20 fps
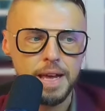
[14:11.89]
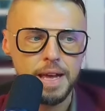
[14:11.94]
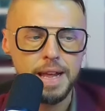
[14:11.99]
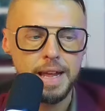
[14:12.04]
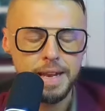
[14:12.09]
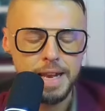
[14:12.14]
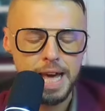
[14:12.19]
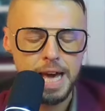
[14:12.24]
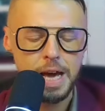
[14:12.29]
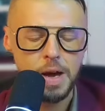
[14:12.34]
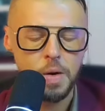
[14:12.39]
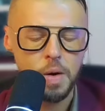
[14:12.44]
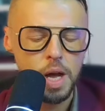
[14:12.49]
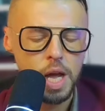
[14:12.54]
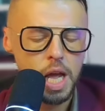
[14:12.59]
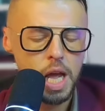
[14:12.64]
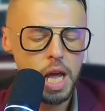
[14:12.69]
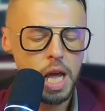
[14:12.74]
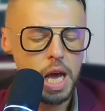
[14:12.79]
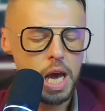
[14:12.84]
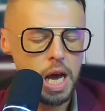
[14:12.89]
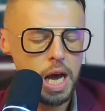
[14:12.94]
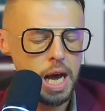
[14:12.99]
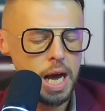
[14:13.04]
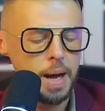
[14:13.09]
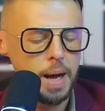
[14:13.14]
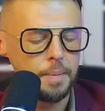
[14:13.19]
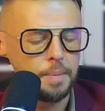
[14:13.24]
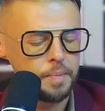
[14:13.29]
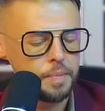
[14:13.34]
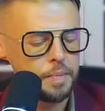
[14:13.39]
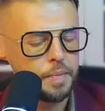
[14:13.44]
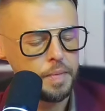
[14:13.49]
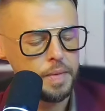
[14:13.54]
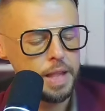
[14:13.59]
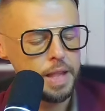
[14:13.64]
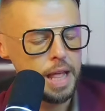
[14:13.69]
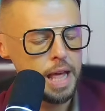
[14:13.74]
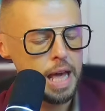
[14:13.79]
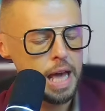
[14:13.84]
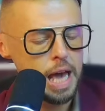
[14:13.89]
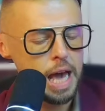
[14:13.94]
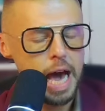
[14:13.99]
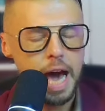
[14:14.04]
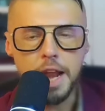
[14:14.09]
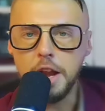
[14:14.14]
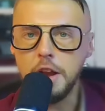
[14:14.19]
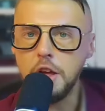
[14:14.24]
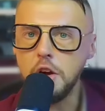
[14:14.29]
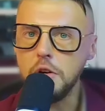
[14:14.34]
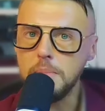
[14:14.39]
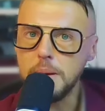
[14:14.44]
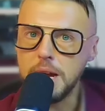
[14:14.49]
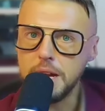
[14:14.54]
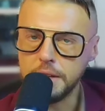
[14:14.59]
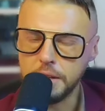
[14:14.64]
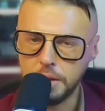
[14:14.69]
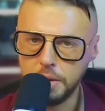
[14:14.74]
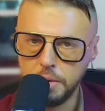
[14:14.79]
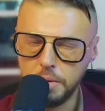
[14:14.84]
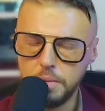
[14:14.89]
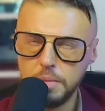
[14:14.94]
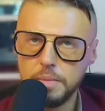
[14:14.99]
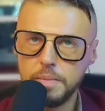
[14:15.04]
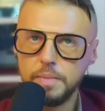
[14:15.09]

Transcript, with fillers: And now, um, I don't know about you,